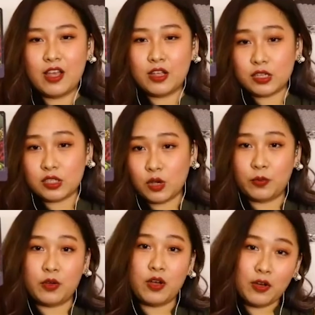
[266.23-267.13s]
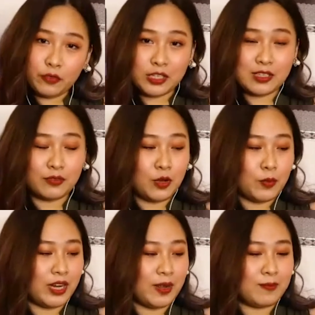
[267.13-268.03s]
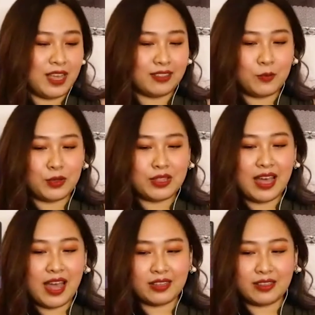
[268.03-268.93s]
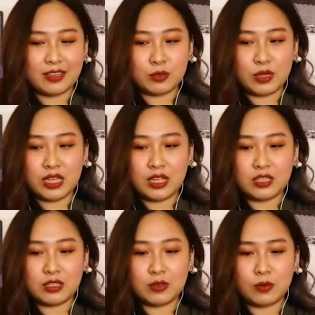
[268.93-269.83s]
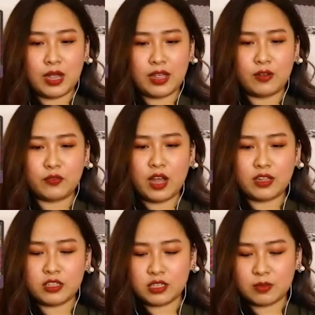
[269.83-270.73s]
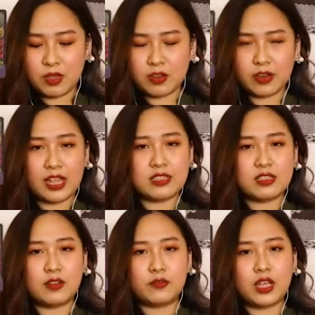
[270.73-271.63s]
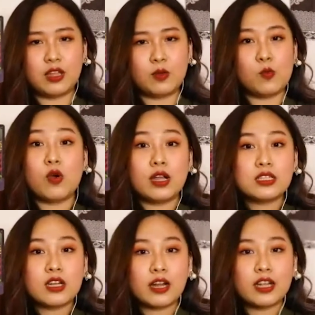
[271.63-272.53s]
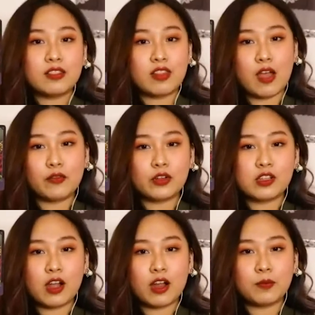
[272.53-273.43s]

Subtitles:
So first of all, what I'm getting with that is we need to kind of not just be creative in what our endeavors are,